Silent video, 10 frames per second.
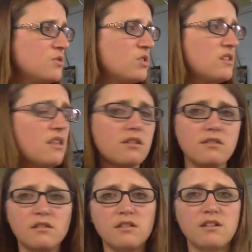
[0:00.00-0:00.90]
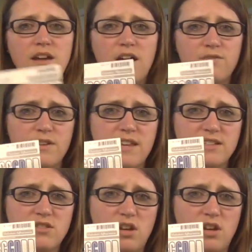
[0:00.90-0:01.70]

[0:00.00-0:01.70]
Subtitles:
Here's another little alpha that's